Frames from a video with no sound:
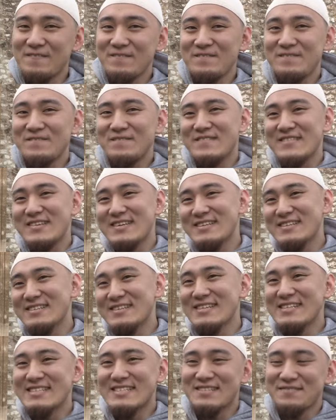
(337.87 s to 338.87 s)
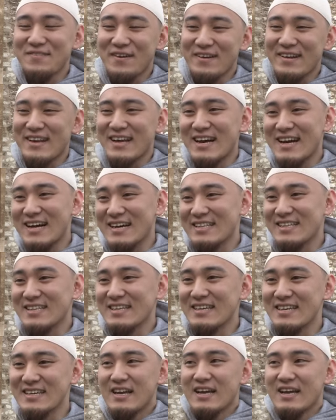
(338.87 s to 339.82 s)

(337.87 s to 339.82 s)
it's very hard.